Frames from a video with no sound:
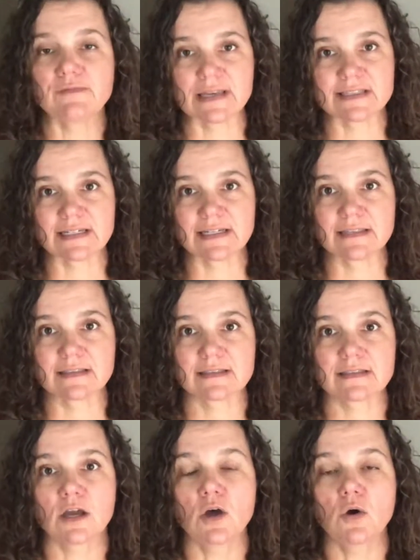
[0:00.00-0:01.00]

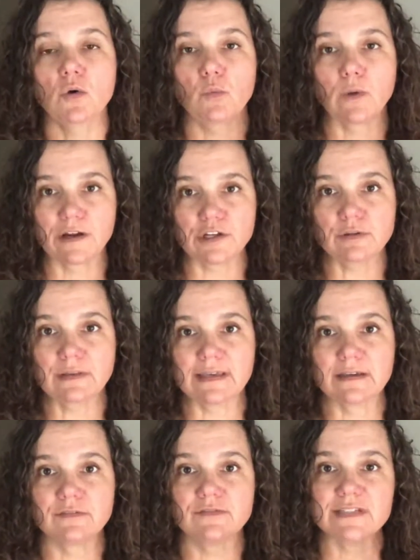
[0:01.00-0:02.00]
residence where you
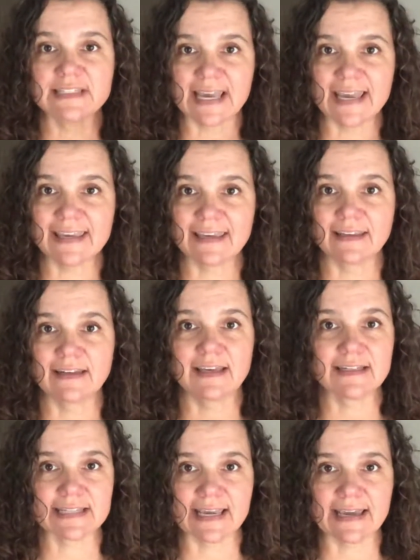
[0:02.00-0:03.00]
live day in
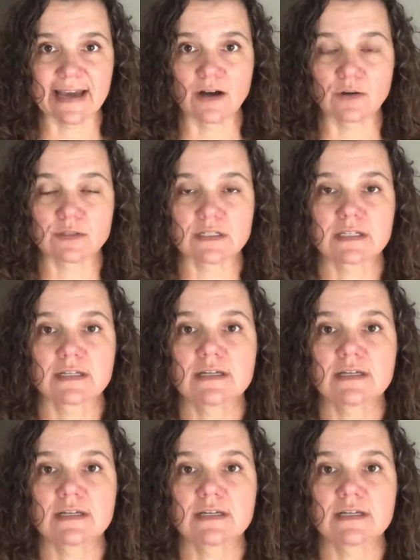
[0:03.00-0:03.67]
and day out.